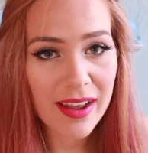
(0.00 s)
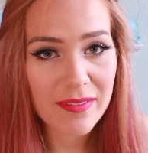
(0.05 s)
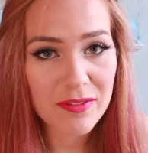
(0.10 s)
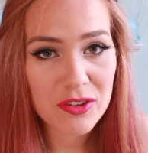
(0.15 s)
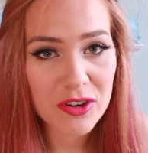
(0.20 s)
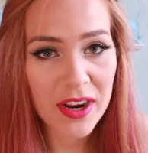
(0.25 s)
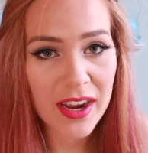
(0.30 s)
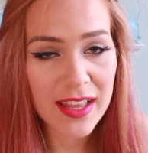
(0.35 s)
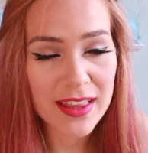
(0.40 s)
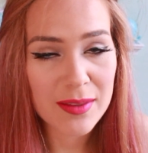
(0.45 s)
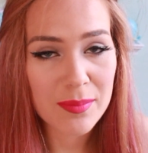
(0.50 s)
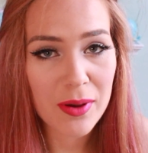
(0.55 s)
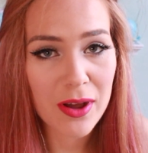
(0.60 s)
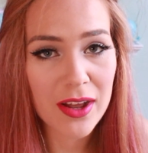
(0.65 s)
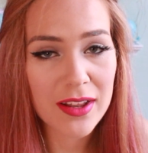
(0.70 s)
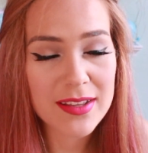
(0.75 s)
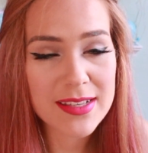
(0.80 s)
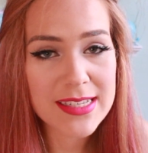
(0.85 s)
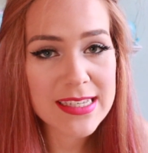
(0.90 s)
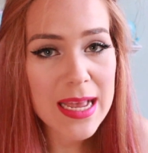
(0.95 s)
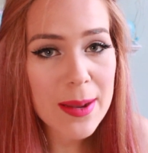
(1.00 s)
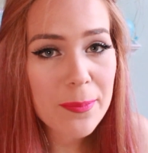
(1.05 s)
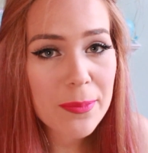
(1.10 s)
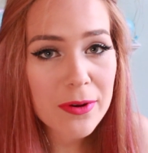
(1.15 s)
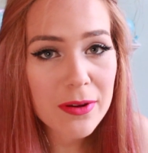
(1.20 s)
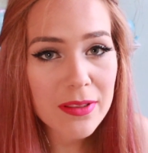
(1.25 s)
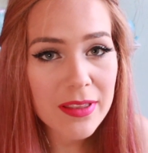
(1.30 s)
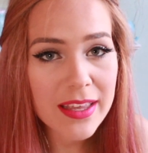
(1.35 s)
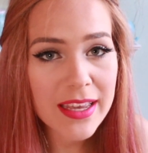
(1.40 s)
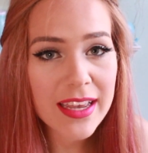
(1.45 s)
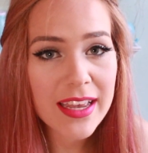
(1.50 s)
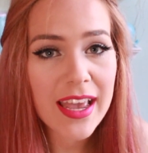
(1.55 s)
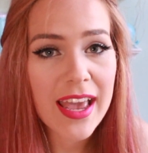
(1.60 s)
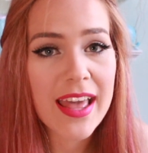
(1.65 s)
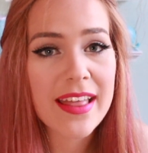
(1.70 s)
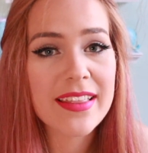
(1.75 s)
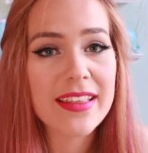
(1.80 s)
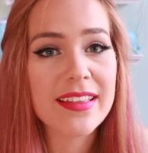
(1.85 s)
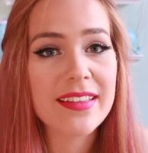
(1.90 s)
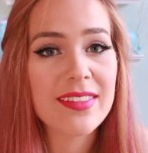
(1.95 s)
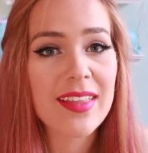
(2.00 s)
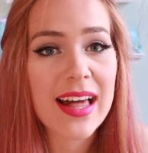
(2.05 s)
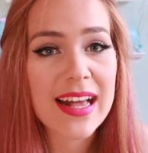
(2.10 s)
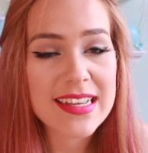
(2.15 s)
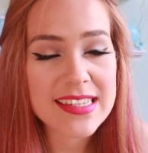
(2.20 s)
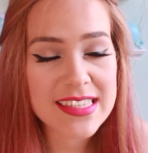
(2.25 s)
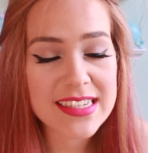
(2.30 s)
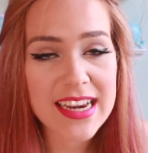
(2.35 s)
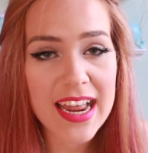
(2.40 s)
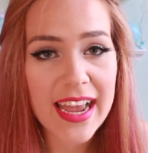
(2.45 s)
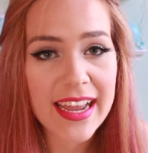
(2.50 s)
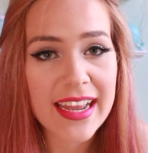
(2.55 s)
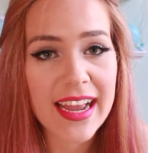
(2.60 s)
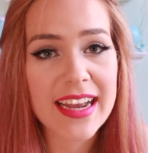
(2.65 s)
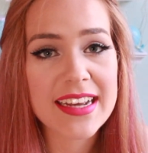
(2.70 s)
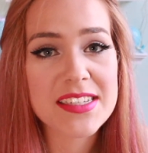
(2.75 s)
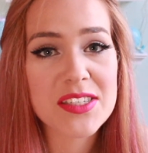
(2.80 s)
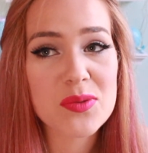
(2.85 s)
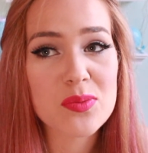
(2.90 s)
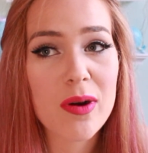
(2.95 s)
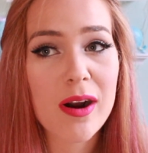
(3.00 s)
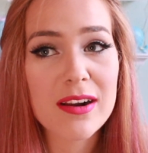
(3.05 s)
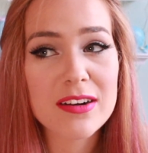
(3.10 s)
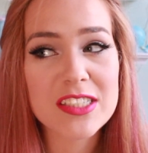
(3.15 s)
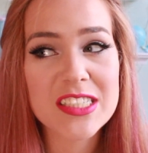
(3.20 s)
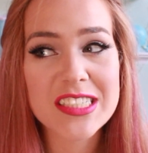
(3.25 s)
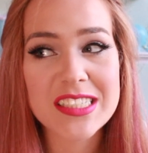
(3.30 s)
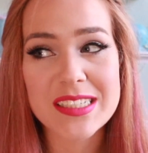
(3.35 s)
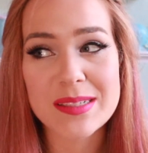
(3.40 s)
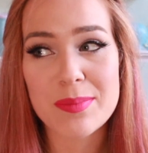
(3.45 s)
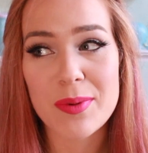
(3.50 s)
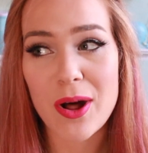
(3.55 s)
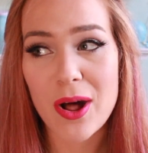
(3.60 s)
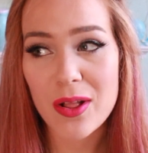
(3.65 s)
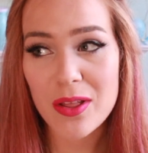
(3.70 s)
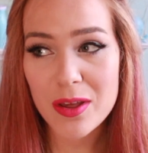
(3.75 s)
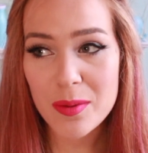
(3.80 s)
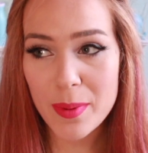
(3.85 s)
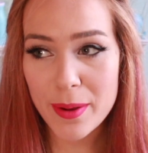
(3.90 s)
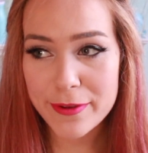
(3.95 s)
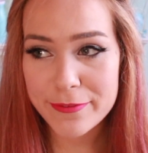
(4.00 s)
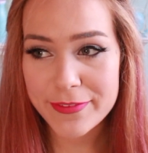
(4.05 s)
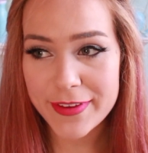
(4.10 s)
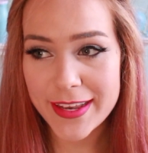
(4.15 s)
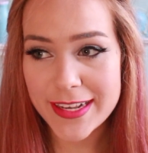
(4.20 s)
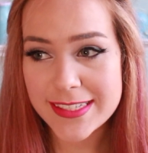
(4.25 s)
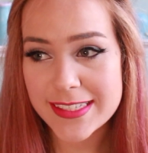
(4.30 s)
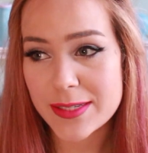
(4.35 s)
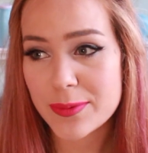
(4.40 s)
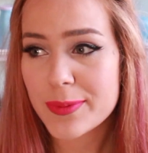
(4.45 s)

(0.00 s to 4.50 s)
I've tried them on separately, and then last night I swatched them all on my face.